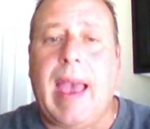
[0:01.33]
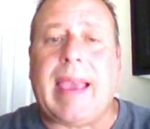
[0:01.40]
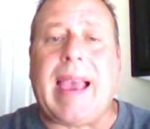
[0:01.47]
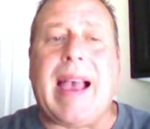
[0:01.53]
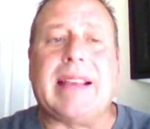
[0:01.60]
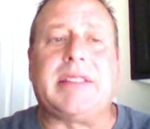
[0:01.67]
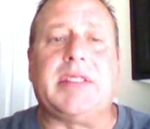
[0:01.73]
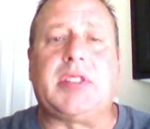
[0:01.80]
Hey
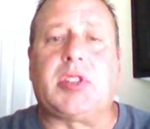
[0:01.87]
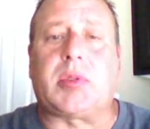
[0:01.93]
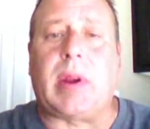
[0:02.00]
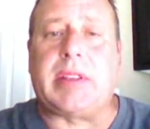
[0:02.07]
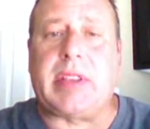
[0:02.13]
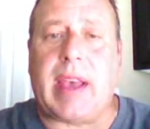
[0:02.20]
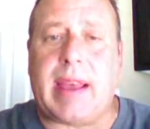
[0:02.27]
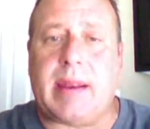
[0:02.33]
guys, it's
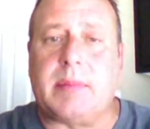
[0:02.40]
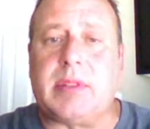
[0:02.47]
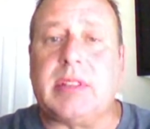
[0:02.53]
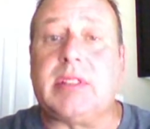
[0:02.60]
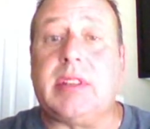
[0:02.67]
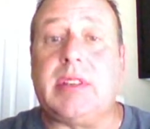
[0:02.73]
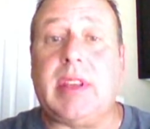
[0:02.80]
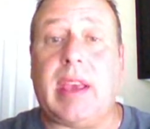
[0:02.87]
Trace Adams,
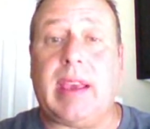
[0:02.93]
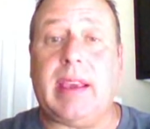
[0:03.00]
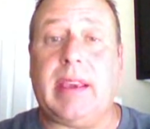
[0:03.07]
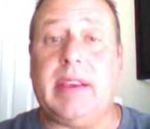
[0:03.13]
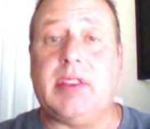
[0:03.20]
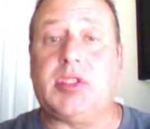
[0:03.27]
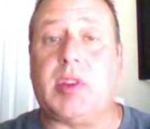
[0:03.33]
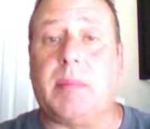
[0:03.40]
and today
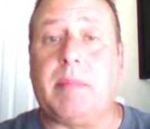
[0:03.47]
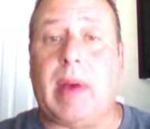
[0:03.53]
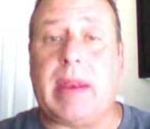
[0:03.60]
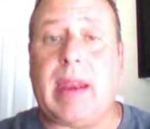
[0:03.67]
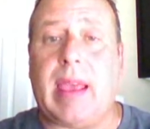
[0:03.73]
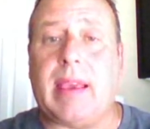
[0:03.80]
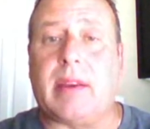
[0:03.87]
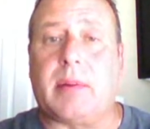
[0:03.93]
is
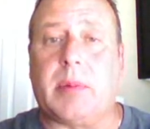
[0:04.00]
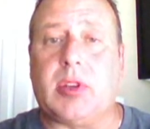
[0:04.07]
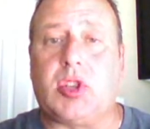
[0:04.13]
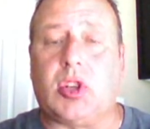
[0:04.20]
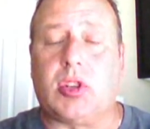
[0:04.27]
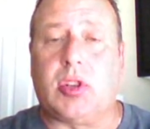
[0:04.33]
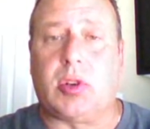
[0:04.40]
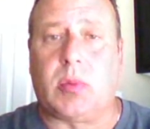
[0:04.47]
Monday. Going to
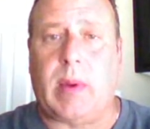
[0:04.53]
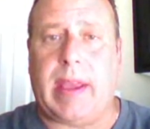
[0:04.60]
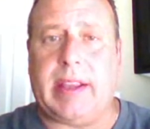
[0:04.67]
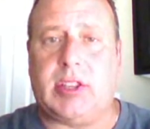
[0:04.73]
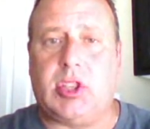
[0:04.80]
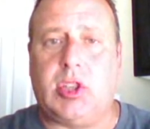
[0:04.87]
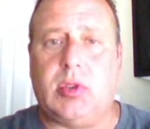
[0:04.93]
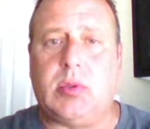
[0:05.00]
return your
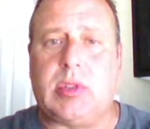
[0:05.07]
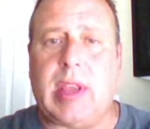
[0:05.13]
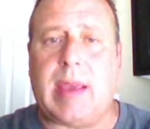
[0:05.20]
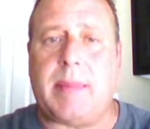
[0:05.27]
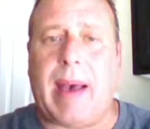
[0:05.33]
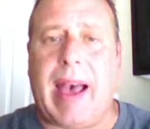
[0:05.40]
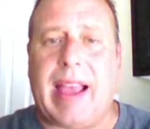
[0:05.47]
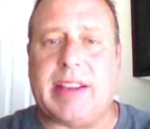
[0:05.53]
way
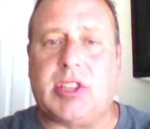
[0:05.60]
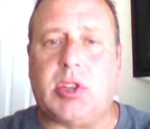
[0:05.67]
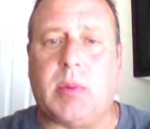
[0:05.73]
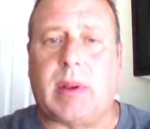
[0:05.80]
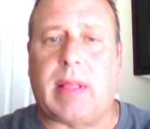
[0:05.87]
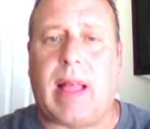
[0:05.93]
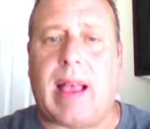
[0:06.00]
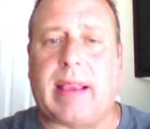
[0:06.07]
Tuesday by
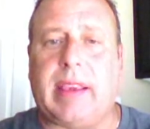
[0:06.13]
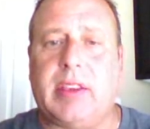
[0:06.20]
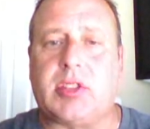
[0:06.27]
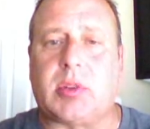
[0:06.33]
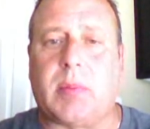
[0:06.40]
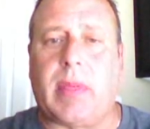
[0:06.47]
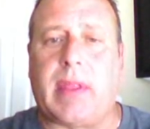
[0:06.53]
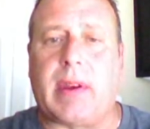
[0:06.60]
2 o'clock
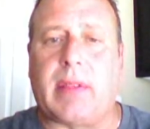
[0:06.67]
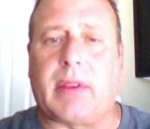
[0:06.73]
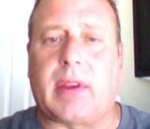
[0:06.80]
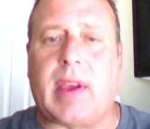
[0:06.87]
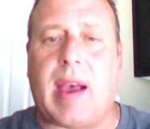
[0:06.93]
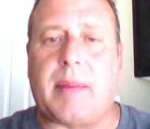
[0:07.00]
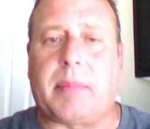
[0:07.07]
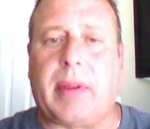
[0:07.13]
Eastern with another
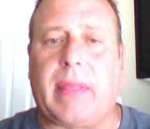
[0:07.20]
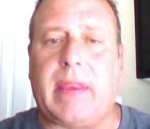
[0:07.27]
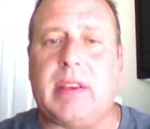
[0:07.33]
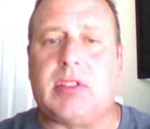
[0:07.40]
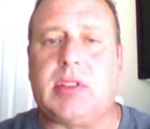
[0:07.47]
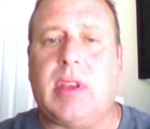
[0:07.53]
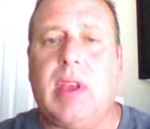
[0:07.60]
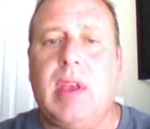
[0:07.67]
comp
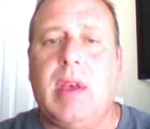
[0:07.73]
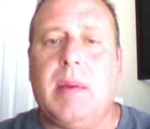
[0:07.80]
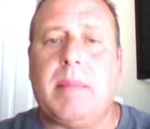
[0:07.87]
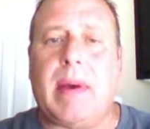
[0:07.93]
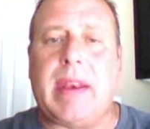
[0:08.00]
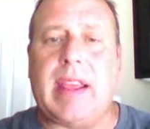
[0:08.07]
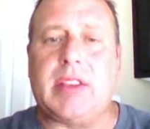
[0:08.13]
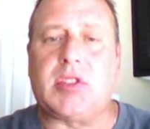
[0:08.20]
release.
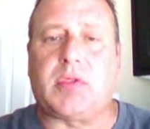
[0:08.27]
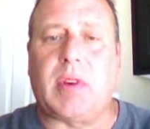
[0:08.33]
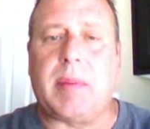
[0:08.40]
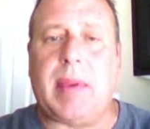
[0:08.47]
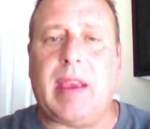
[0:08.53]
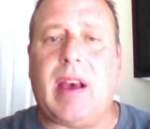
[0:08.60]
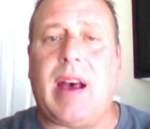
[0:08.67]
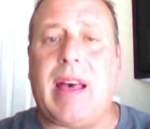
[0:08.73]
Monday's
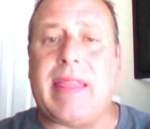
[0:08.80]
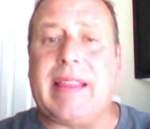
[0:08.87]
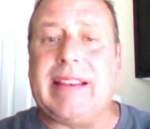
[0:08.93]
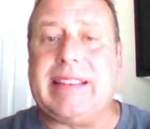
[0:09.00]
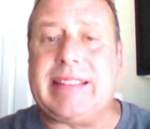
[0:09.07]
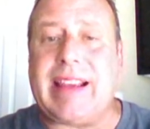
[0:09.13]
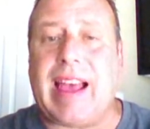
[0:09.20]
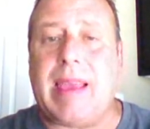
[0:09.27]
freebie on
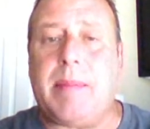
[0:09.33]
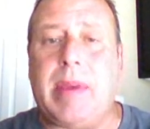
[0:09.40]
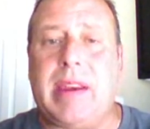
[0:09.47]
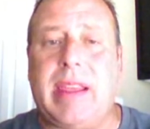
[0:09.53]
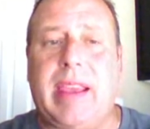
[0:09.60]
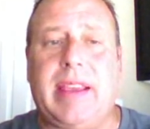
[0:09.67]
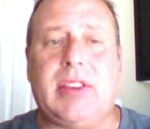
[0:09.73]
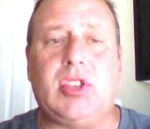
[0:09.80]
the
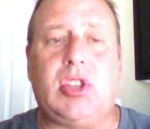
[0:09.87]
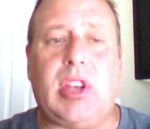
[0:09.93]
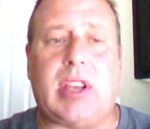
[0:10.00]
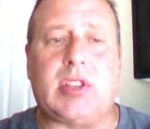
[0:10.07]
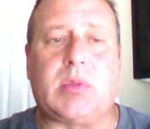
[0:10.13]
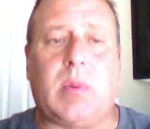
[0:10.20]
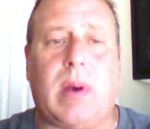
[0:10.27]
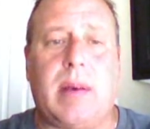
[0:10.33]
diamond in
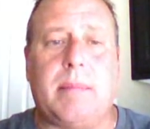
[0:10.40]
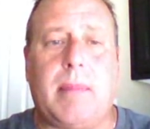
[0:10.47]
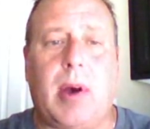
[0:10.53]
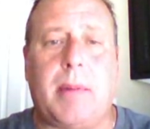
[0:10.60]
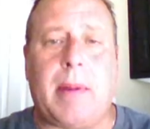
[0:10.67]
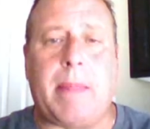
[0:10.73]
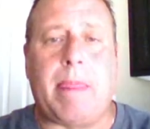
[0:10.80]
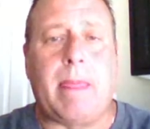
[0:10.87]
just one
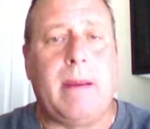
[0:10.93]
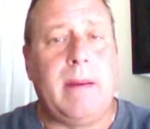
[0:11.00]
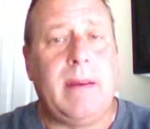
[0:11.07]
moment.